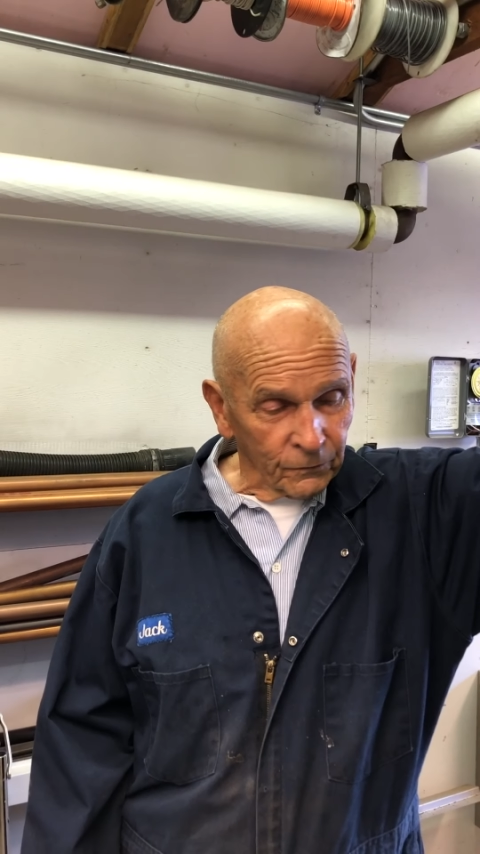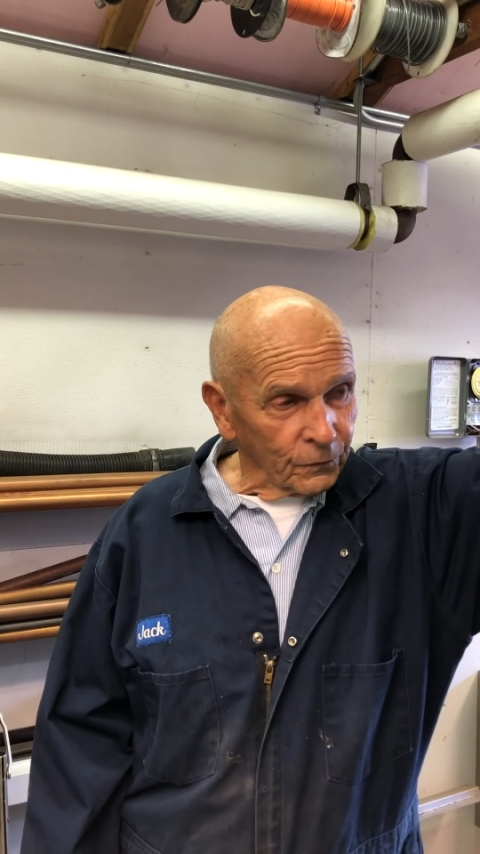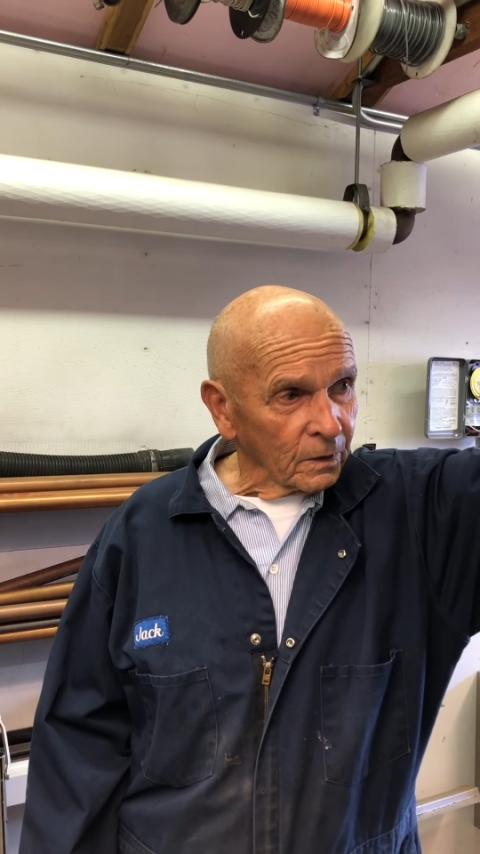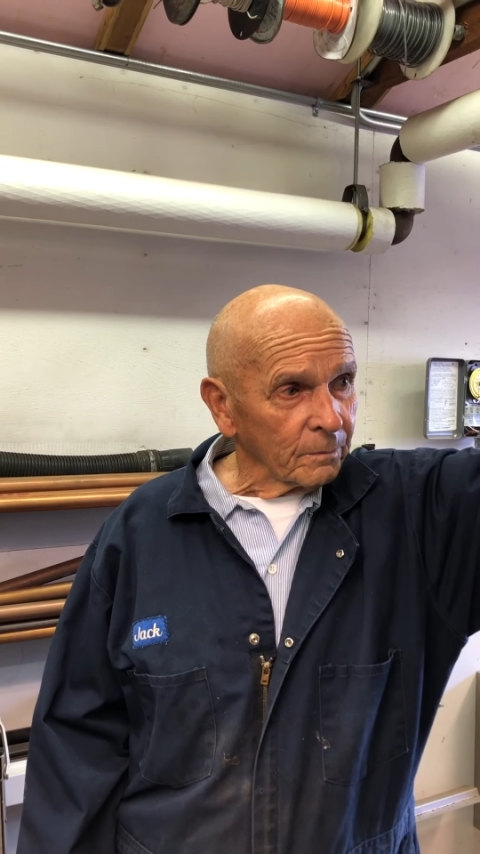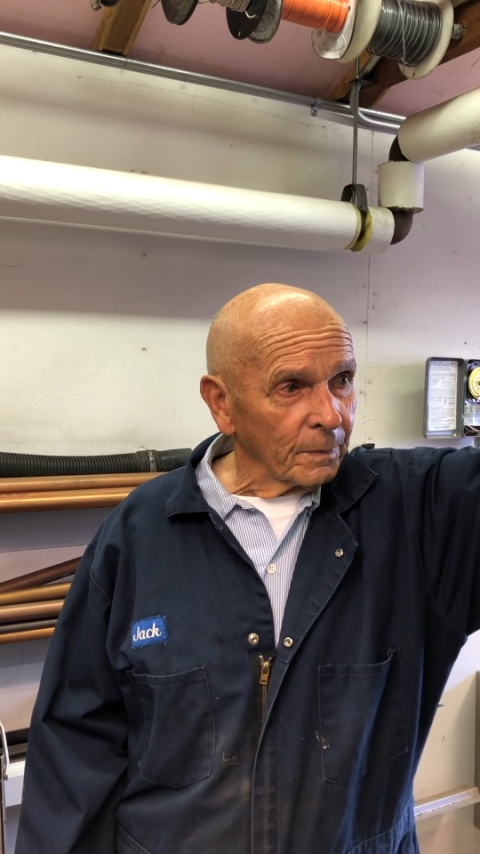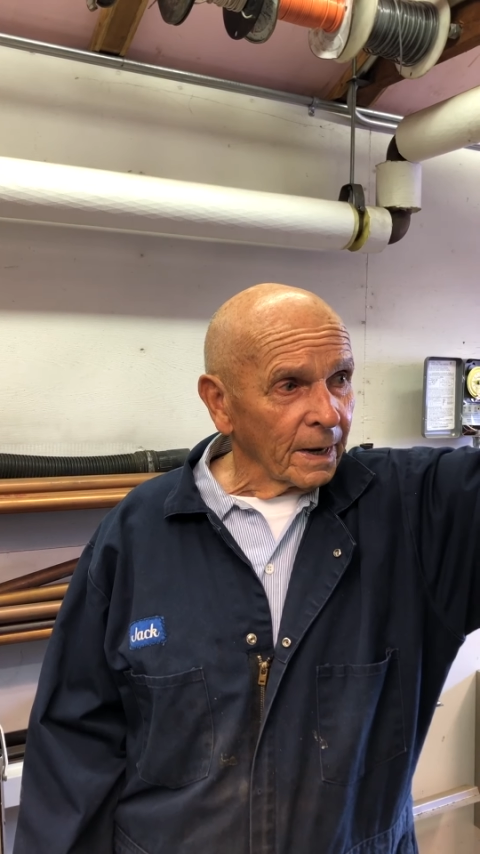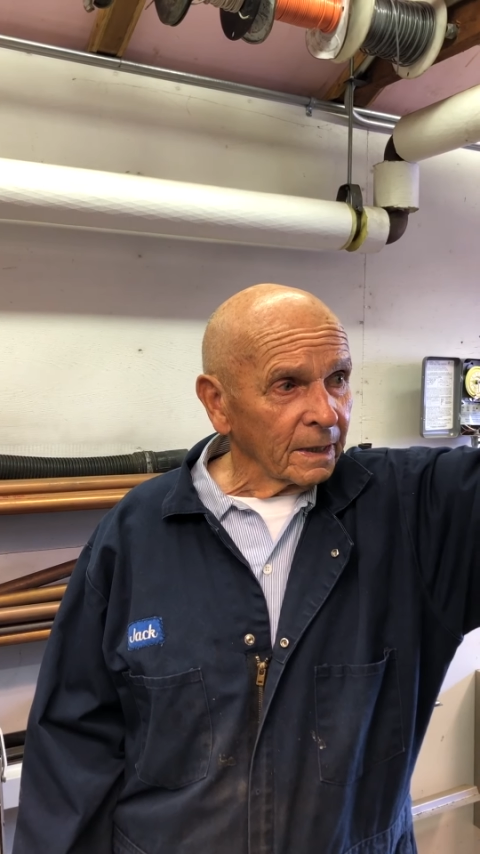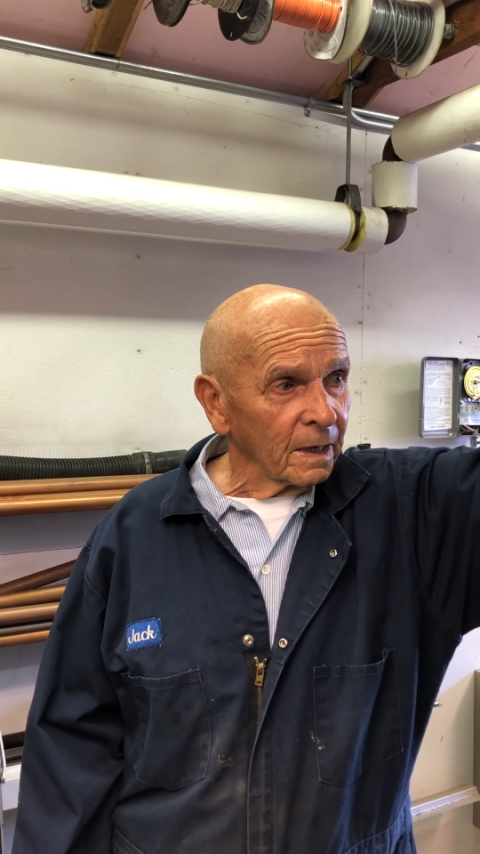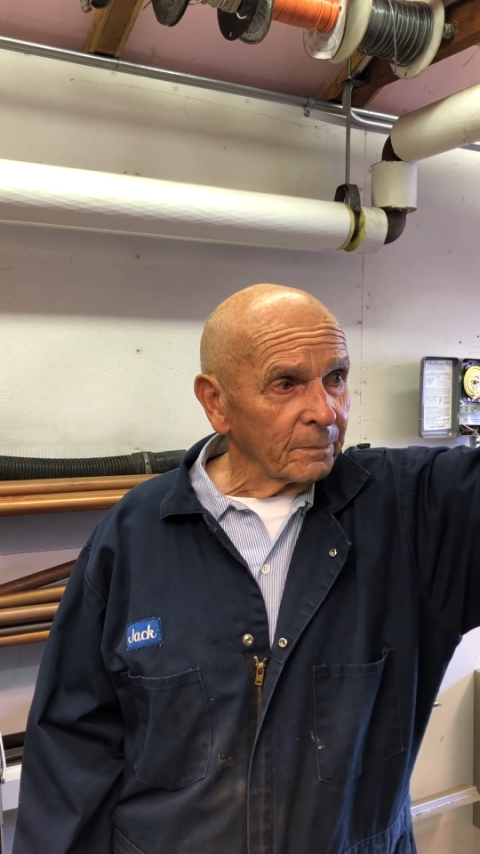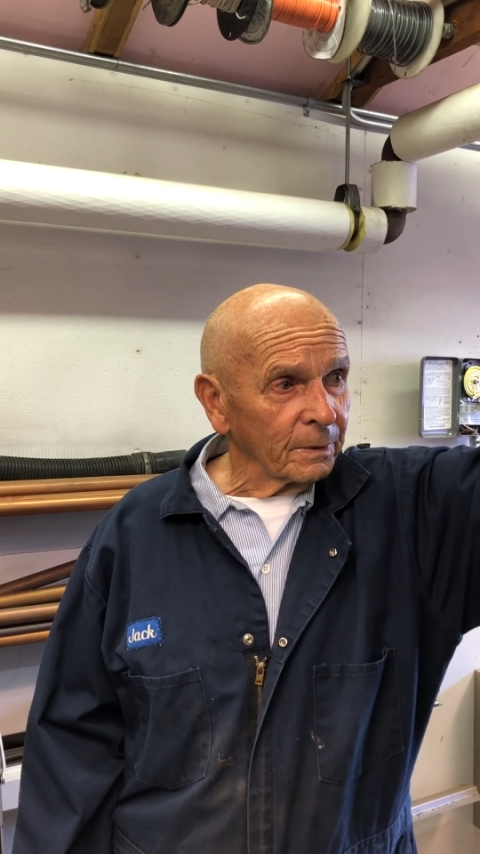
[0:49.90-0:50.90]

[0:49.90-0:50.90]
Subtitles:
to fill it back up